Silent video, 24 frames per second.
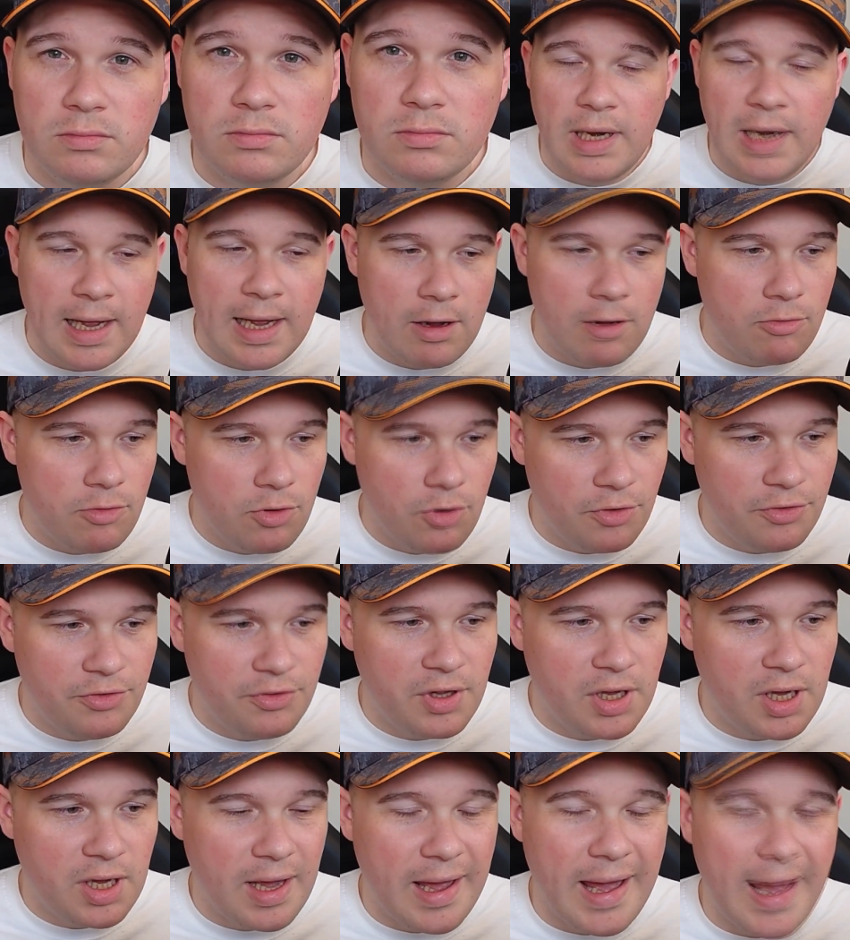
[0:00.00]
Now,
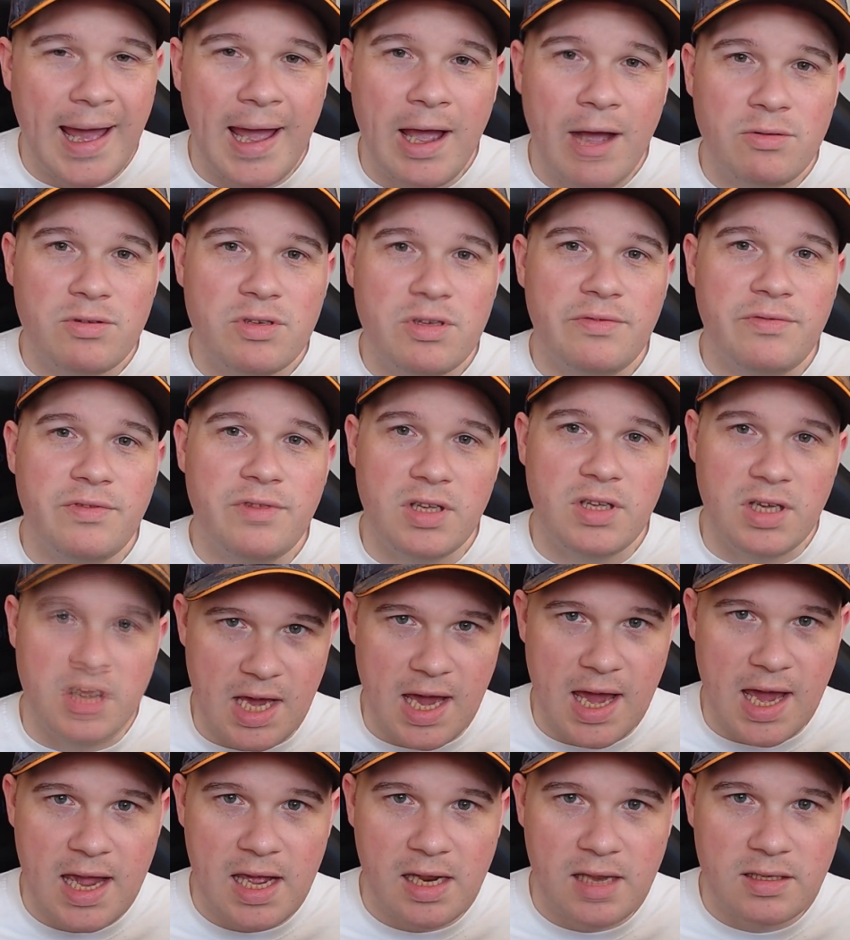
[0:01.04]
Nothing out of the
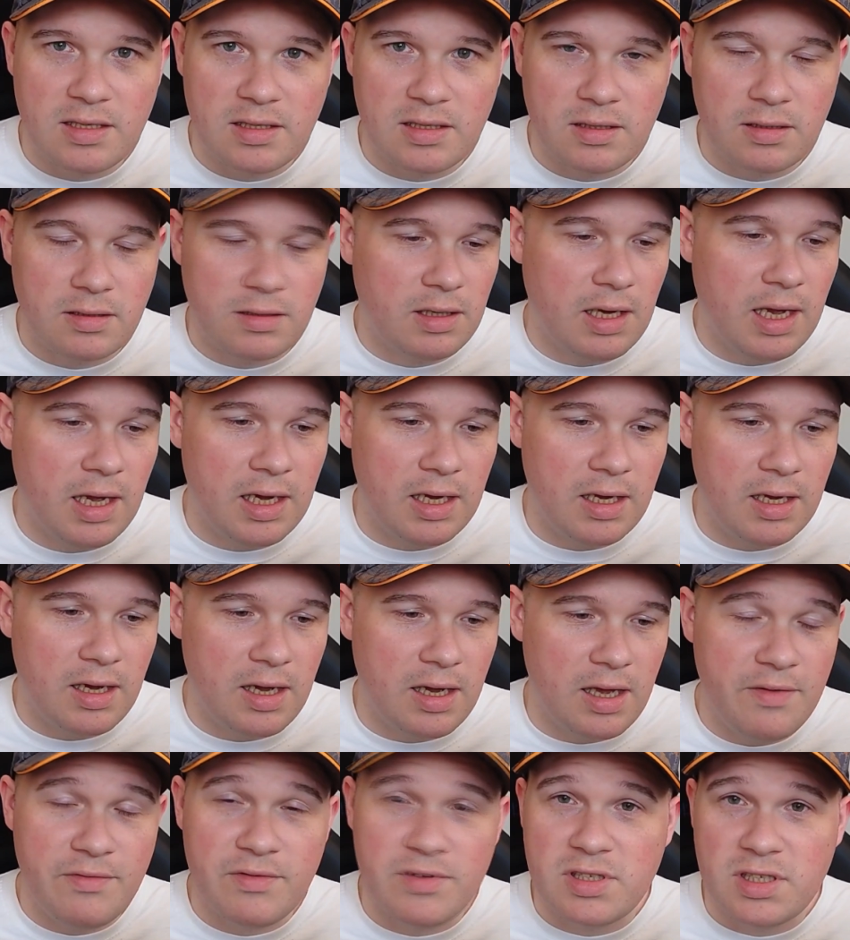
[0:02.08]
gate,
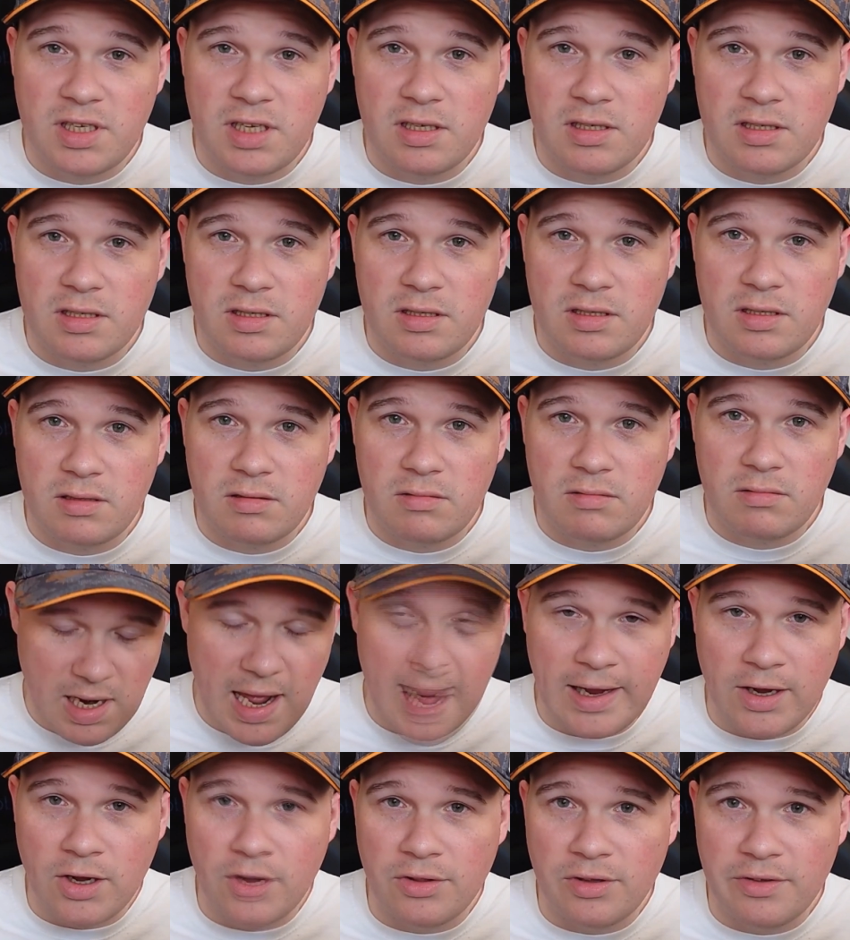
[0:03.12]
even since
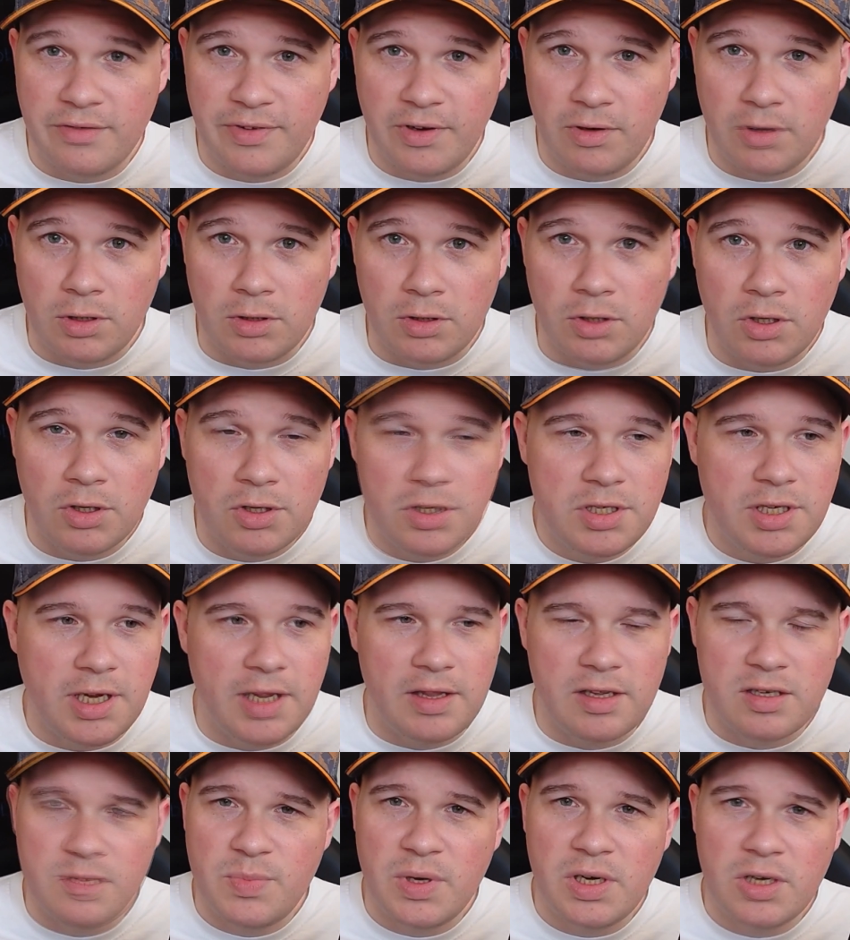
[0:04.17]
I got the phone on launch day,
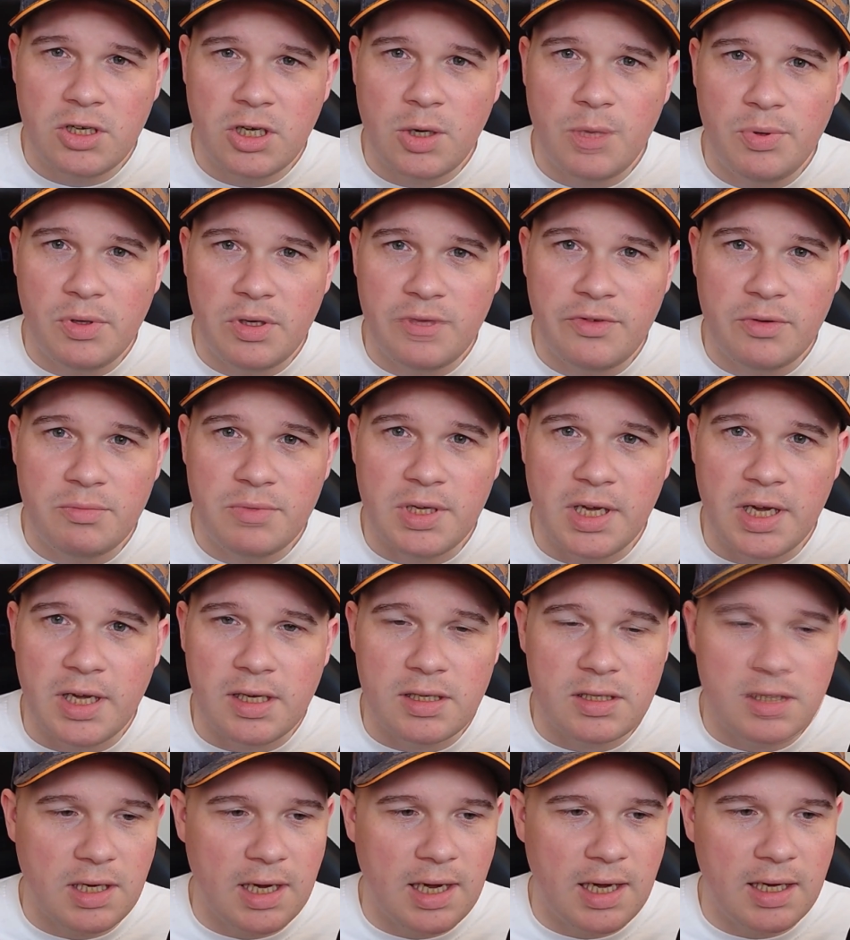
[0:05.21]
there's been a couple of
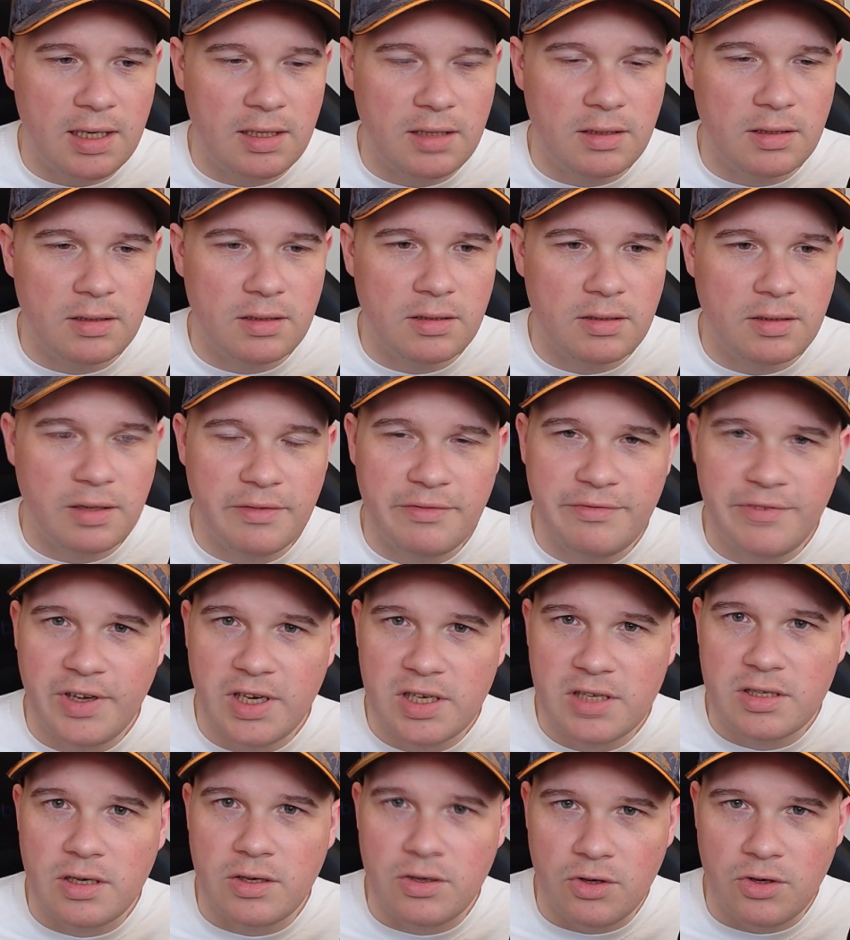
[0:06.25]
updates, and they've
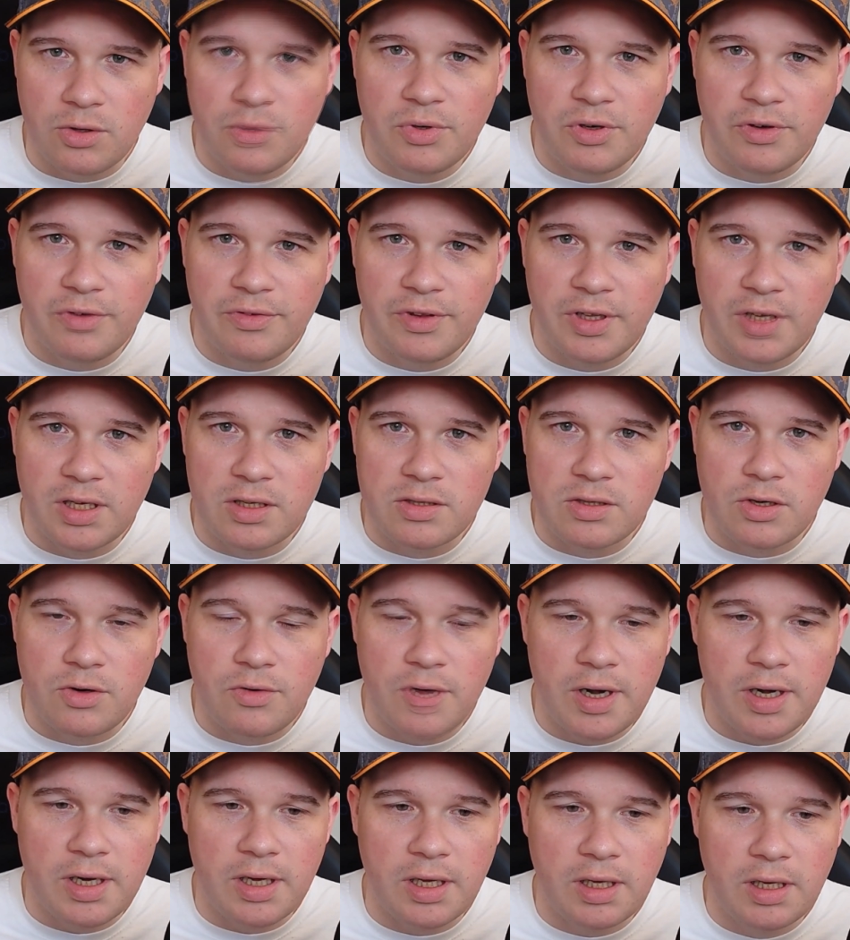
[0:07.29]
fixed a number of things
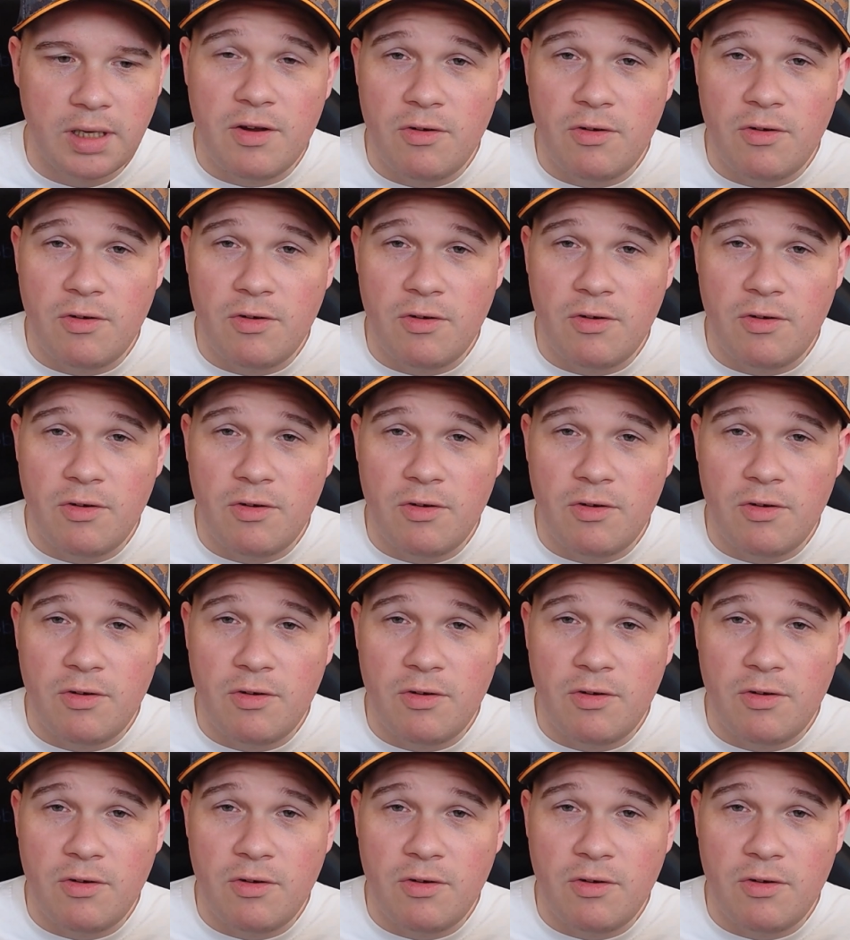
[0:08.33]
already.